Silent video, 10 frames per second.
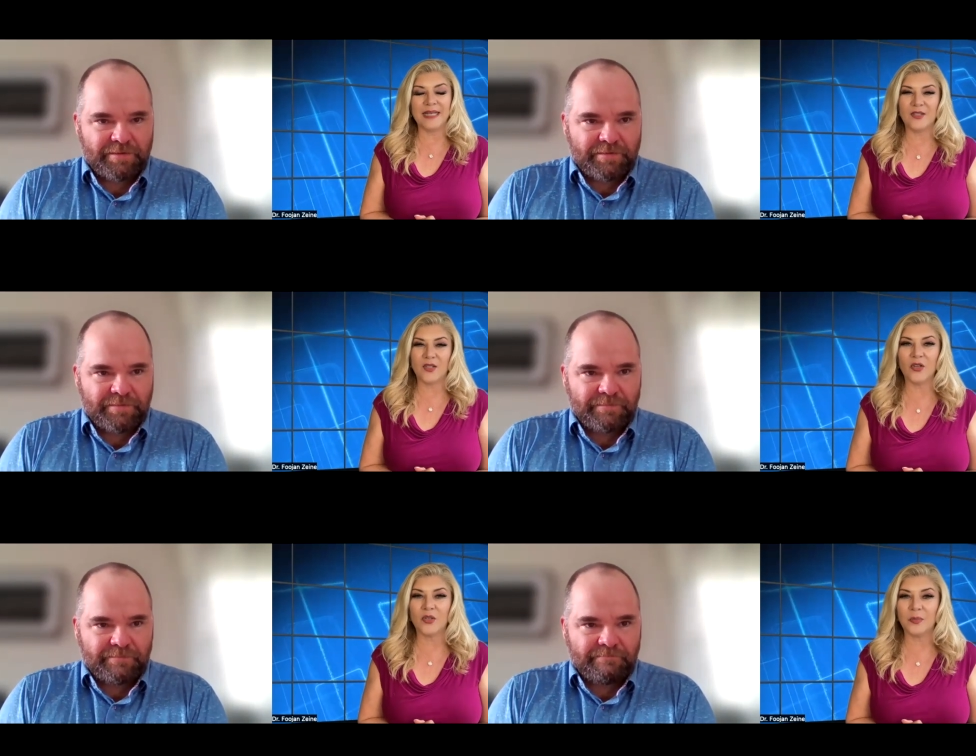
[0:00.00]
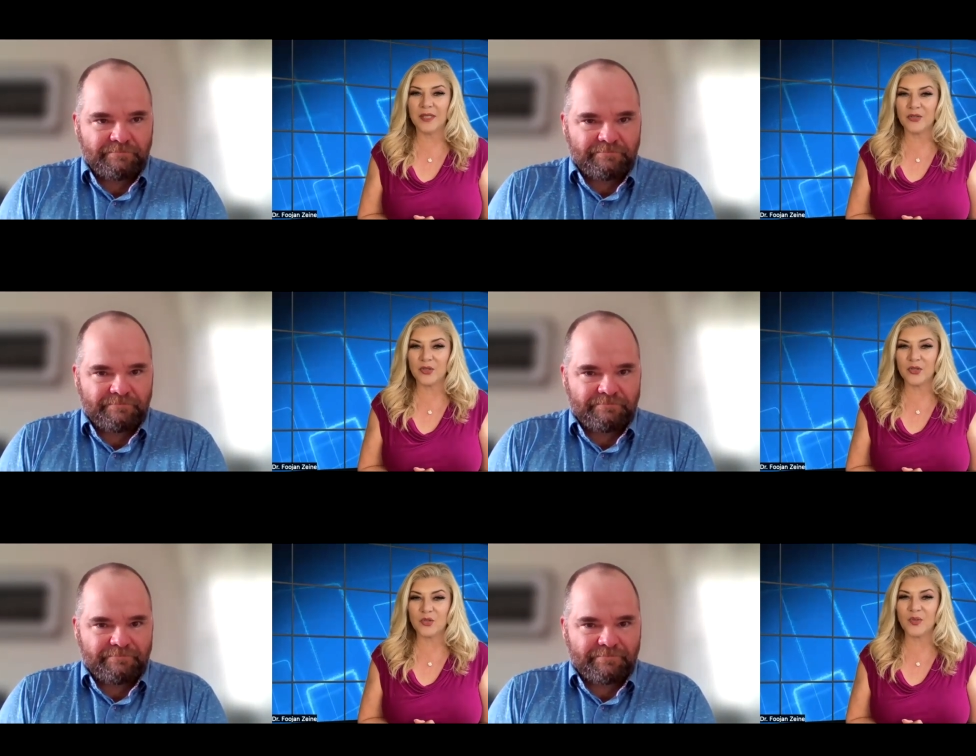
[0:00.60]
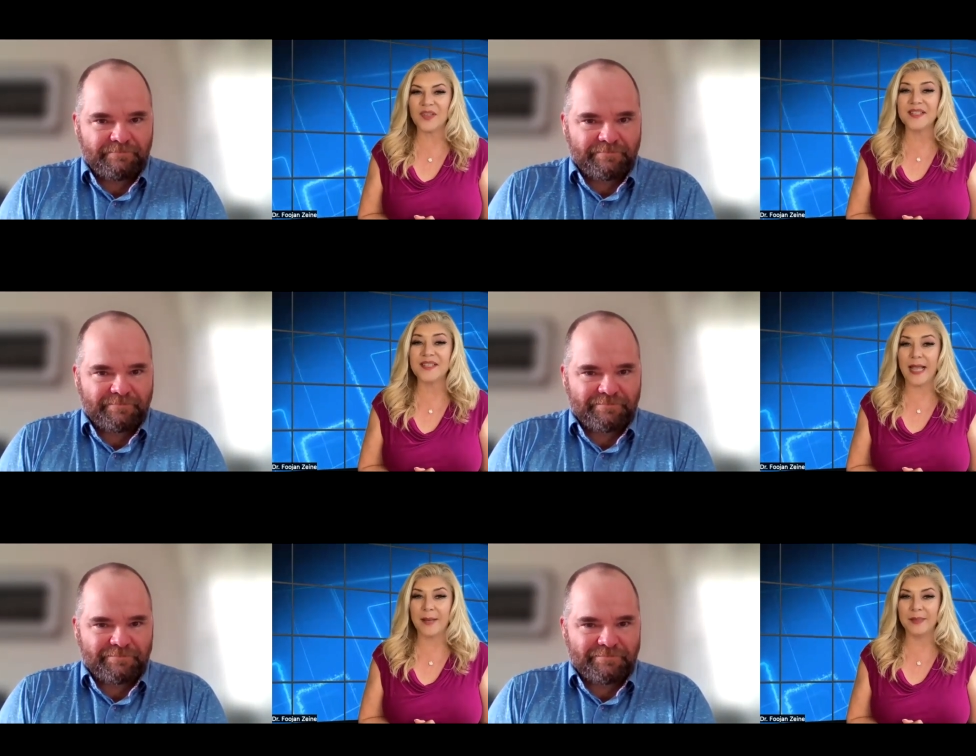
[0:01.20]
Speaker 1: saw your pictures with a
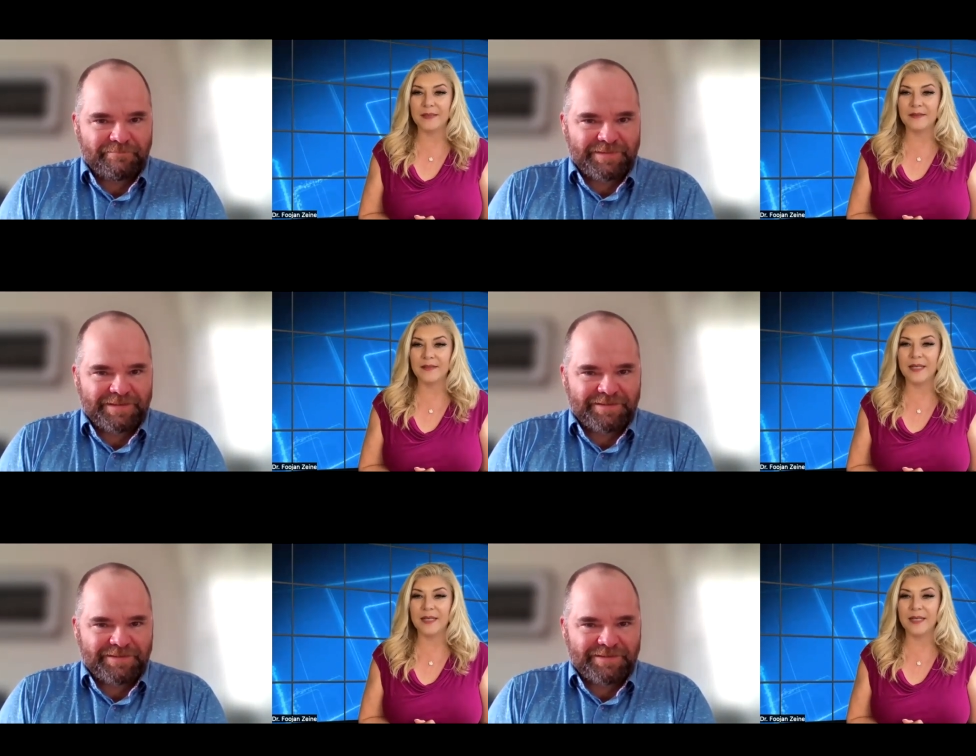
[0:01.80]
salmon,